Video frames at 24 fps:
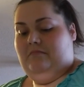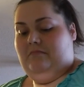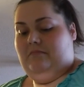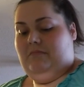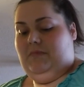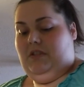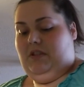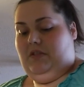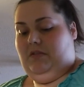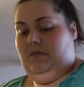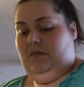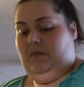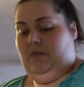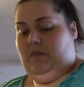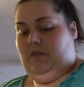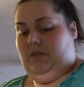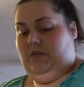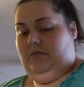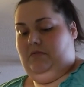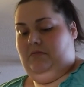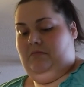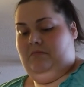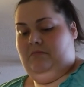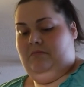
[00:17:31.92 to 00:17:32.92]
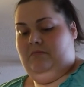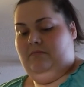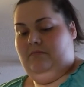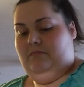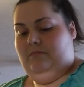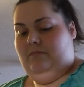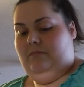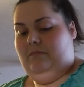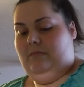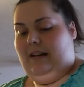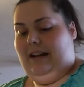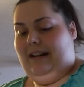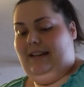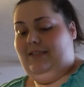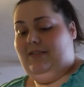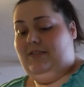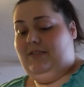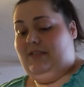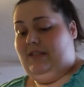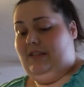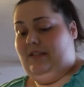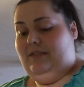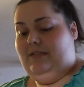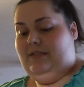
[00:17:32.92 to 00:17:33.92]
tofu? I
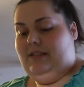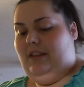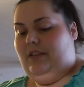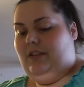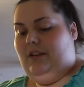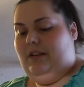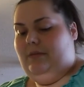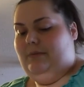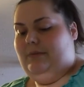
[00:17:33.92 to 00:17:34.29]
seriously thought